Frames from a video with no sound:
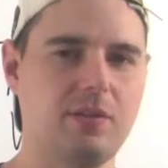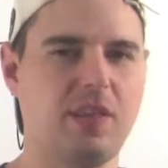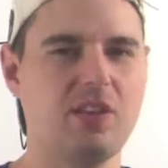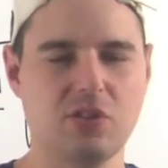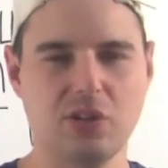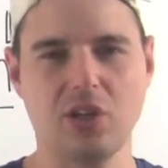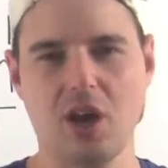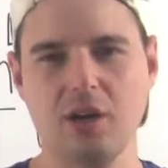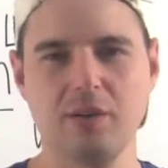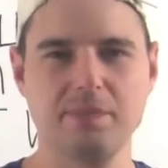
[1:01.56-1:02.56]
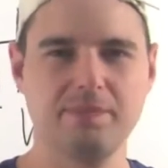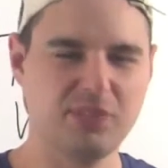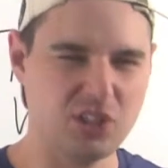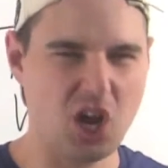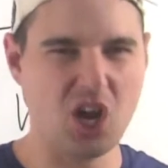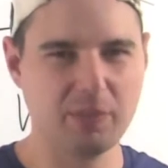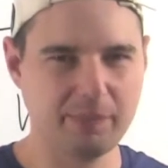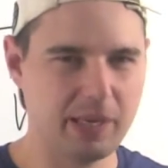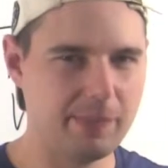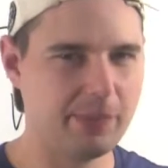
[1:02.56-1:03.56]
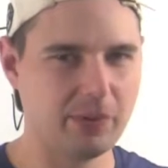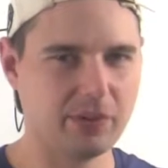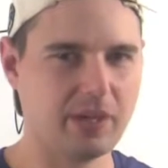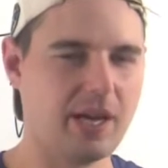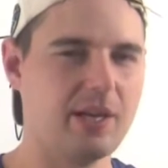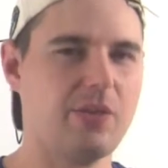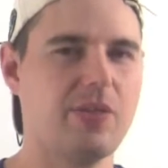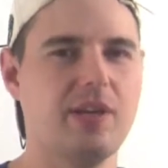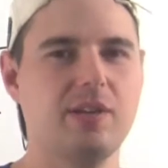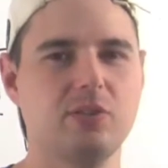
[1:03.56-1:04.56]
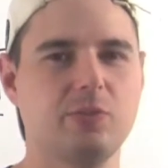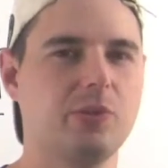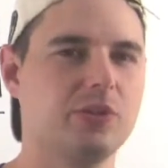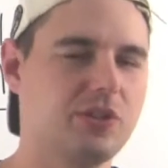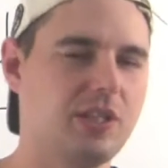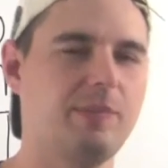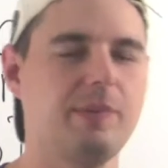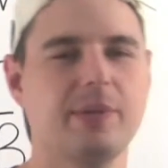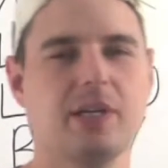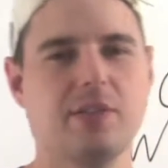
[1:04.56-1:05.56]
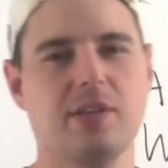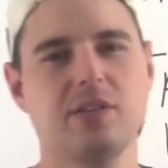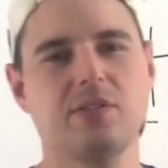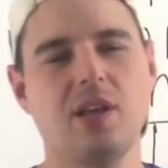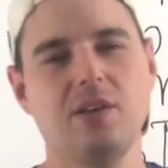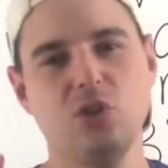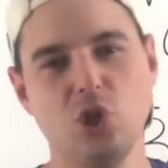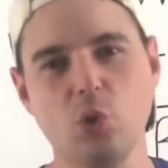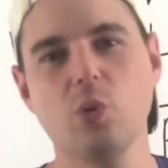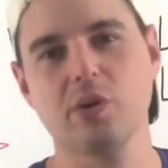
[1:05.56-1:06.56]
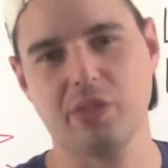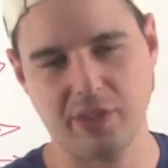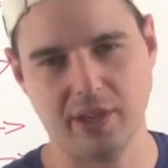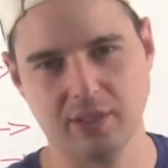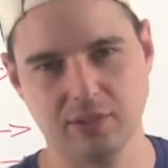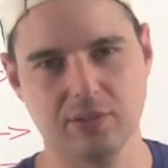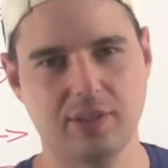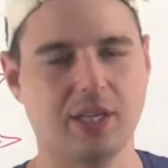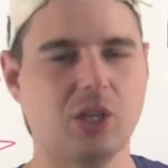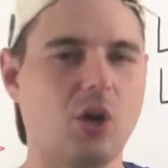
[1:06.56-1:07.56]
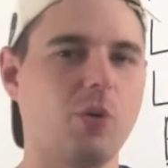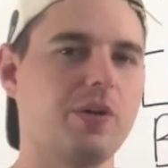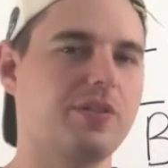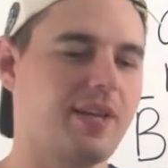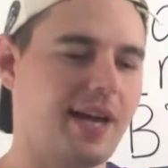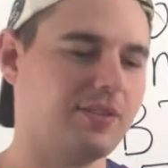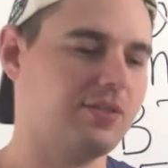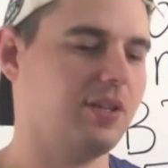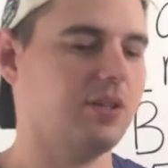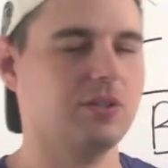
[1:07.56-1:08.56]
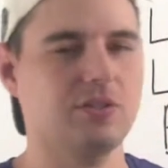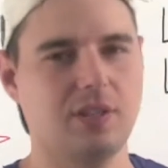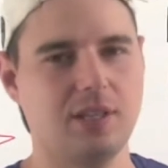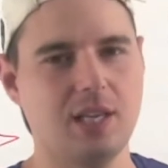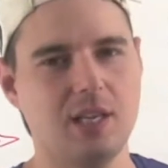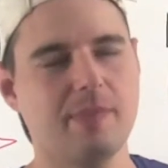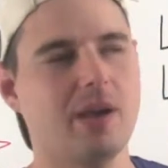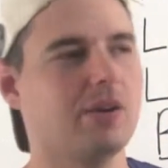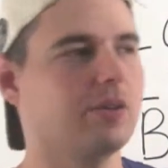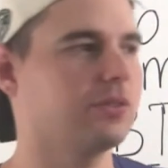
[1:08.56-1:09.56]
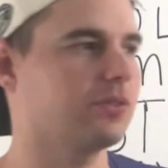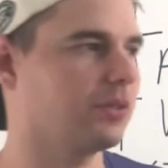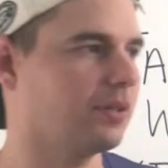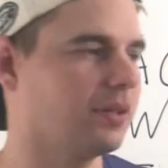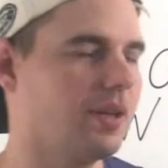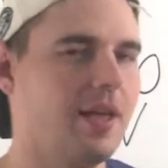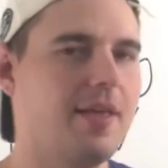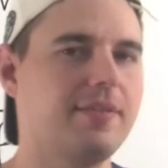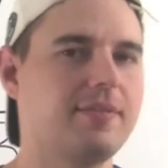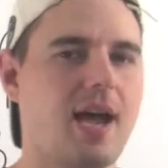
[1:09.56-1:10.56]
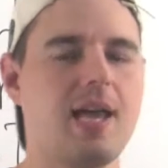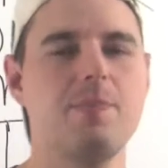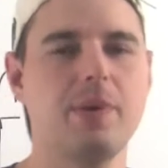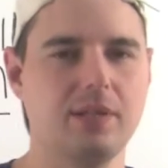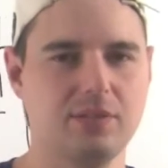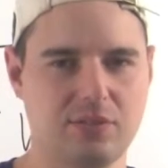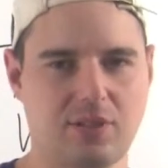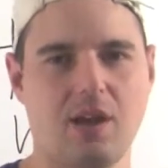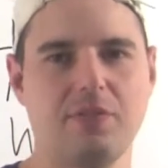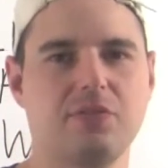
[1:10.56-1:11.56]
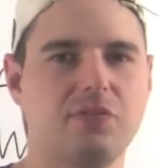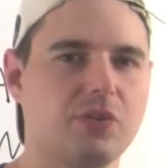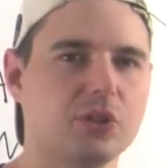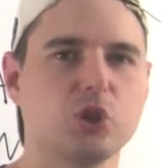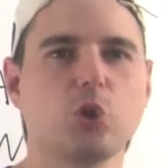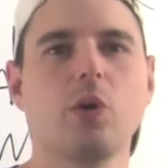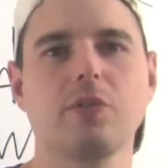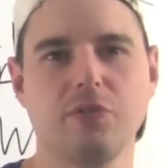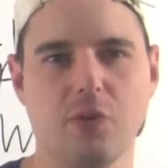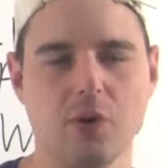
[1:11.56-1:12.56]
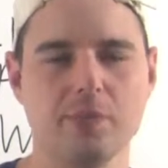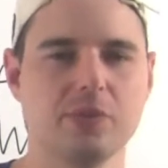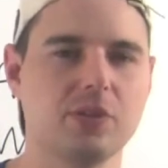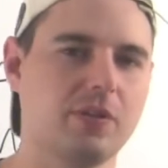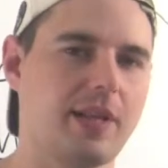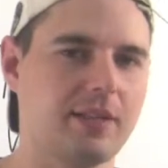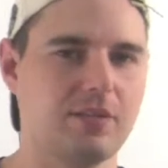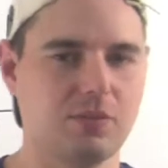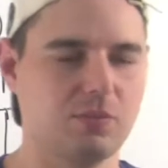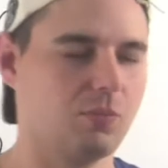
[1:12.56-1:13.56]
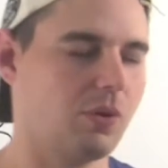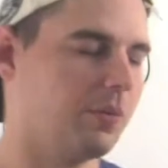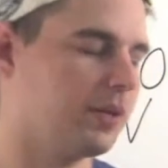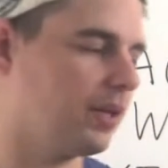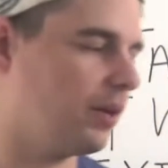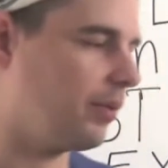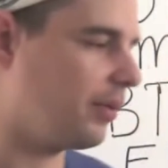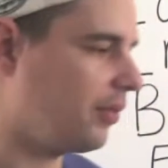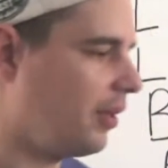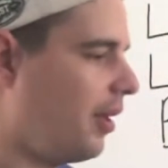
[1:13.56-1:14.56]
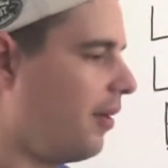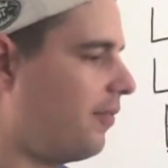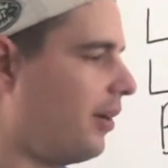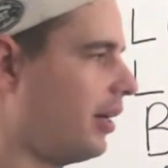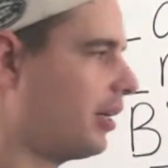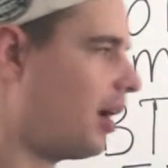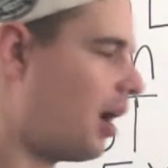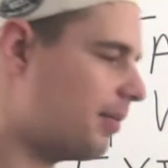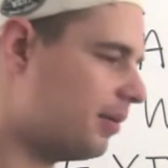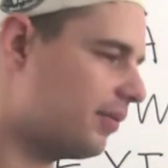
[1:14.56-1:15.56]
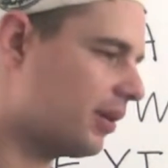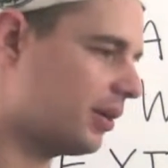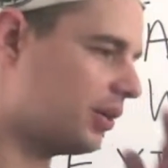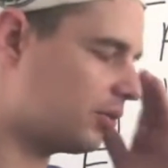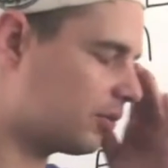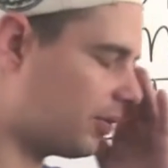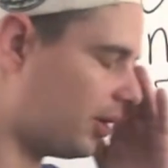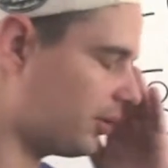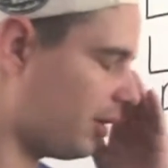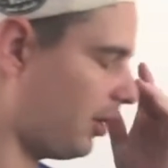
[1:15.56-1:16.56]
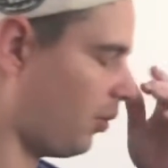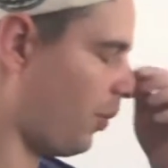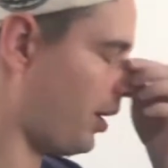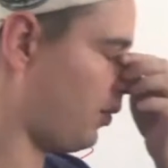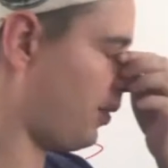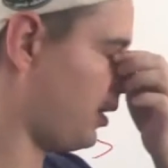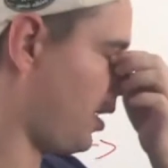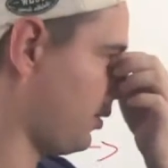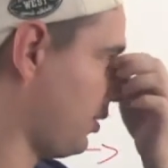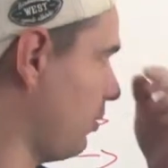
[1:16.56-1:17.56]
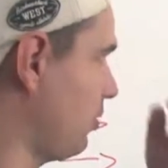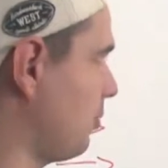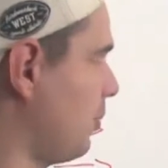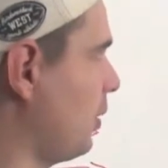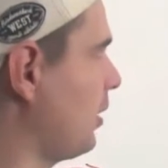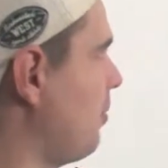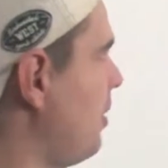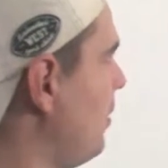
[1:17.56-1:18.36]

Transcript: these are young people kind of things, more city people kind of things, and newer things that go with texting or sending emails or typing stuff for short form. So that's what we're dealing with. Very common, very useful. I'll tell you when and when not to use them and what they